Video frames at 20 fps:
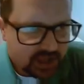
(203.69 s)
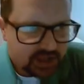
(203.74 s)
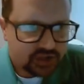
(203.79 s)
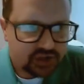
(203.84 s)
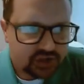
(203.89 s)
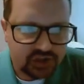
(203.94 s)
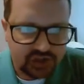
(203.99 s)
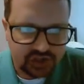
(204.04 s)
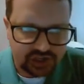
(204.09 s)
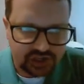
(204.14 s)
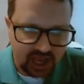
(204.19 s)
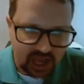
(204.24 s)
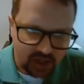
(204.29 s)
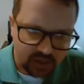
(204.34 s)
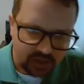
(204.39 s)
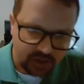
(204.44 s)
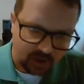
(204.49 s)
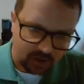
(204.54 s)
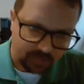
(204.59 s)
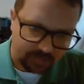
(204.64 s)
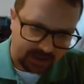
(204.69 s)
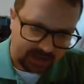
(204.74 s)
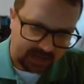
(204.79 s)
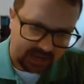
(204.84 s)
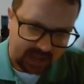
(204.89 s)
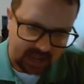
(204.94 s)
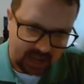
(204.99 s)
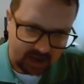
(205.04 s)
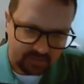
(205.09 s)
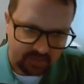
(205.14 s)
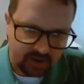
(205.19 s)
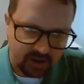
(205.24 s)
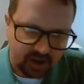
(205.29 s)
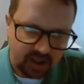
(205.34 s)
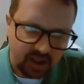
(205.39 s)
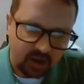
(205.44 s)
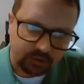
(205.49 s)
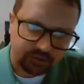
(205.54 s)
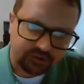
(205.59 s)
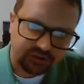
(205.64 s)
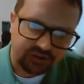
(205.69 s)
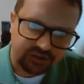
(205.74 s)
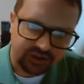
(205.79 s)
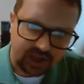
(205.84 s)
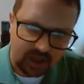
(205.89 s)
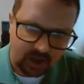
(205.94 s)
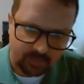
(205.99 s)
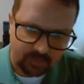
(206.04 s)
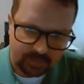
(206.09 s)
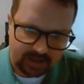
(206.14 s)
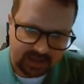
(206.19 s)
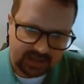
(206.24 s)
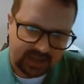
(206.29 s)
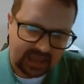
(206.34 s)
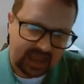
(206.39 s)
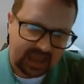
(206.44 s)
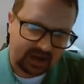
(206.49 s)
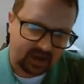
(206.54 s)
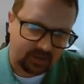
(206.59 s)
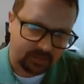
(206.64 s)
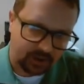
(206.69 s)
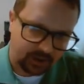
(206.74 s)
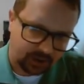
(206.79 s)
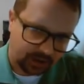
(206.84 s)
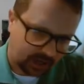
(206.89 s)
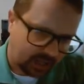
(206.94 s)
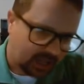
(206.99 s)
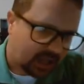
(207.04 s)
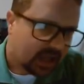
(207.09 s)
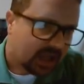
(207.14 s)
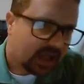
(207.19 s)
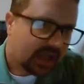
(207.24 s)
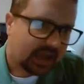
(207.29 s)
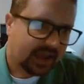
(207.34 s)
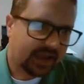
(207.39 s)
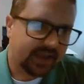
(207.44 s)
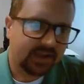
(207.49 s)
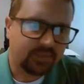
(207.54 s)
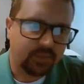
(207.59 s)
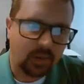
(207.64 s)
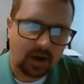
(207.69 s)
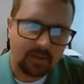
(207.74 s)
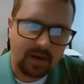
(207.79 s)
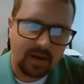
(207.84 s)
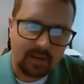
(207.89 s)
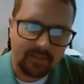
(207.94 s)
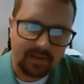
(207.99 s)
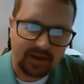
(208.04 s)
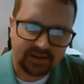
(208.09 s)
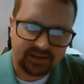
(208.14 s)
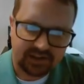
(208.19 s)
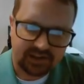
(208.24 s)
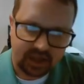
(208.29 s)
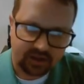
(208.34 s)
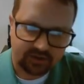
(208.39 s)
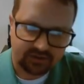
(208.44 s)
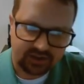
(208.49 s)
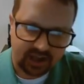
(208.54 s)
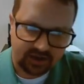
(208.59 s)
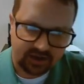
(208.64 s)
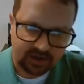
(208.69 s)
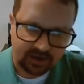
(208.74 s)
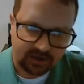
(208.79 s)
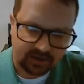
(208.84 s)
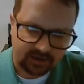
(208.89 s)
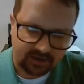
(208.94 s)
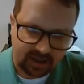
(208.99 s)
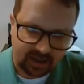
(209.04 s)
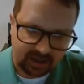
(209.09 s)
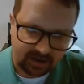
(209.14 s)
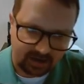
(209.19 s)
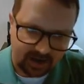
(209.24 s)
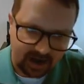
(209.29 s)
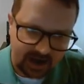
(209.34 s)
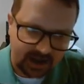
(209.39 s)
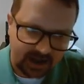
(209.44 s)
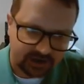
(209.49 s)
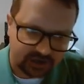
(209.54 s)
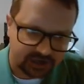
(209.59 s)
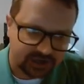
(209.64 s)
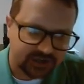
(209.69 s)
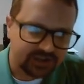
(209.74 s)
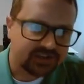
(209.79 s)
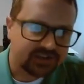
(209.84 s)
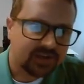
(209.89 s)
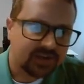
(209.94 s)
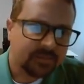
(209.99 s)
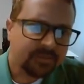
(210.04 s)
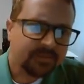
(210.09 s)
Cellular-mediated immunity or cell-mediated immunity is brought about by cell-cell interactions.